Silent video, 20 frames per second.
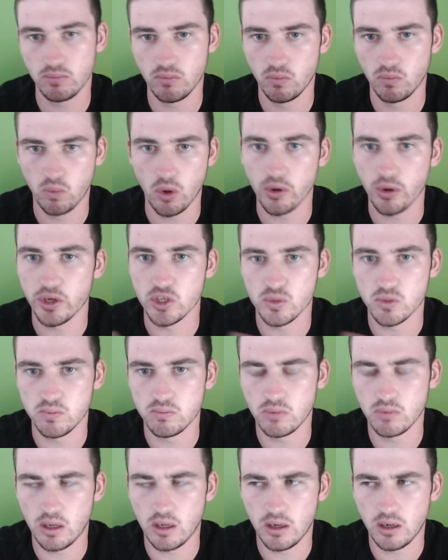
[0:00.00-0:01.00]
Warriors,
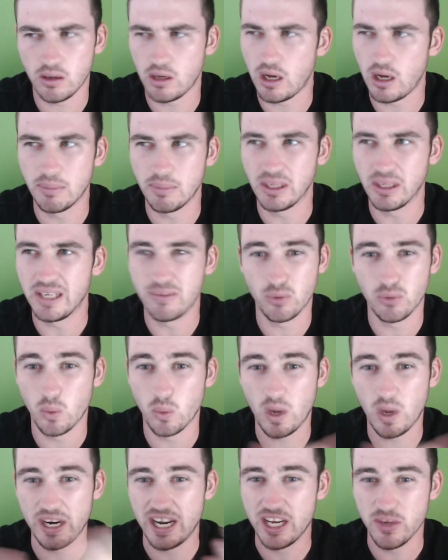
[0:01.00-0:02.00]
I believe, would have
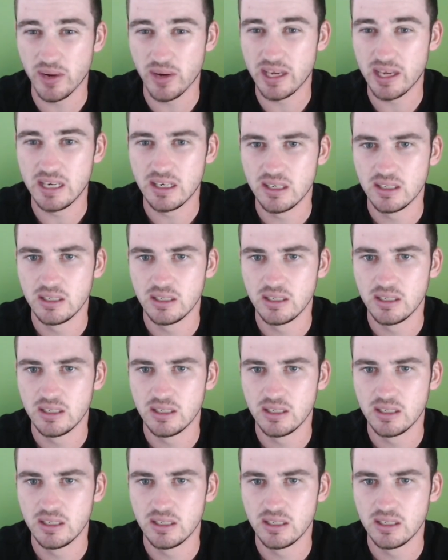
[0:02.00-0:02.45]
won anyway,